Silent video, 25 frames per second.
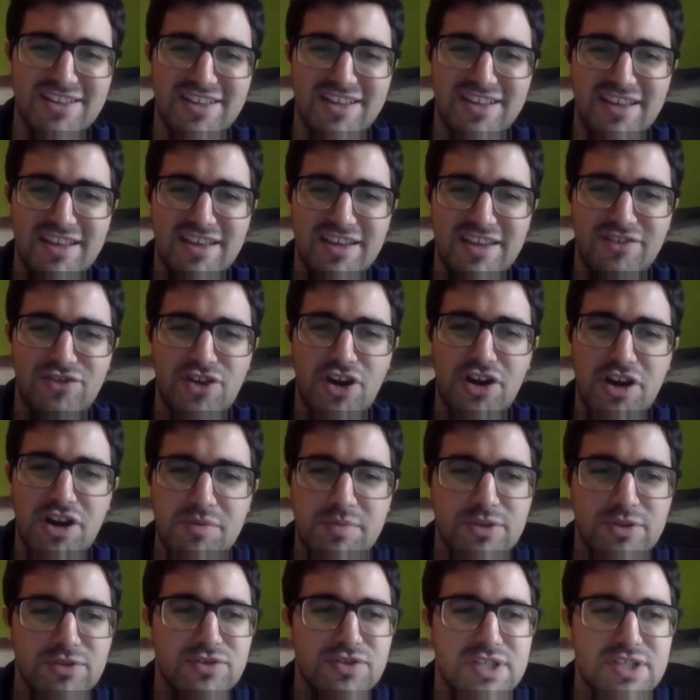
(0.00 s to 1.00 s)
if you're
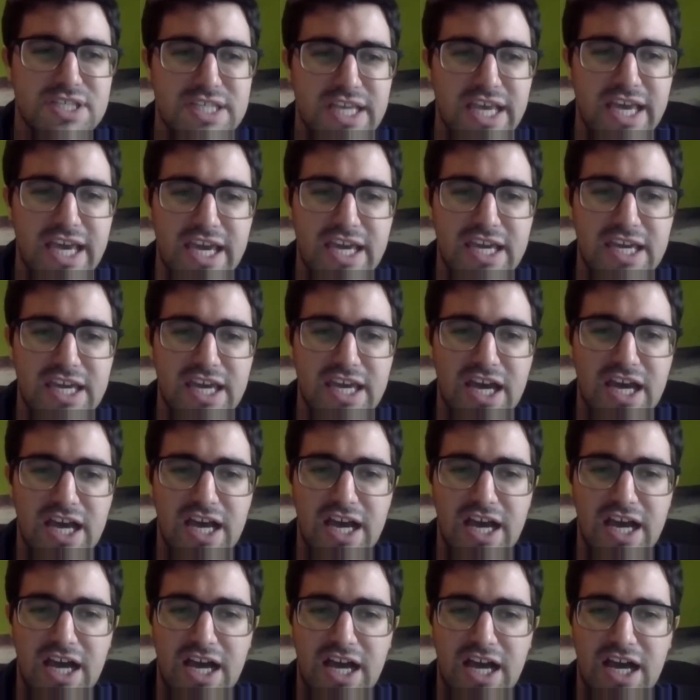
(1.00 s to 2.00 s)
able to say
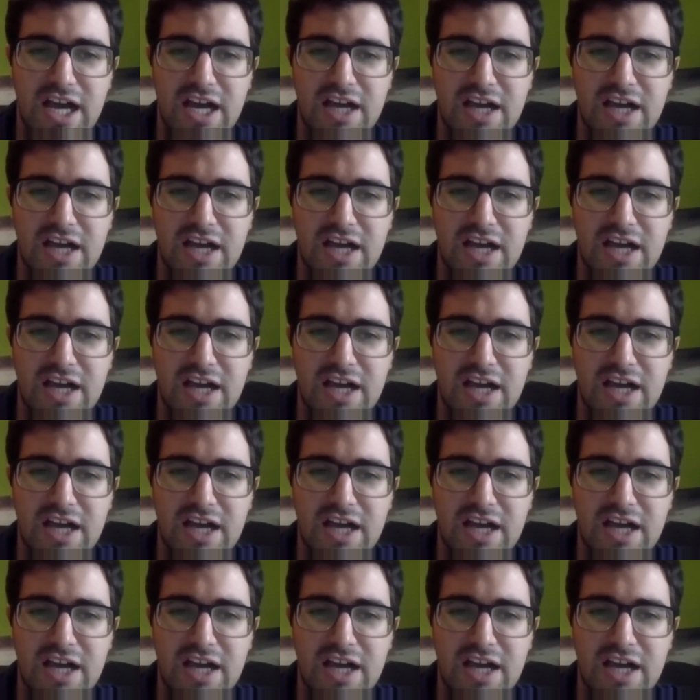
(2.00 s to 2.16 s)
a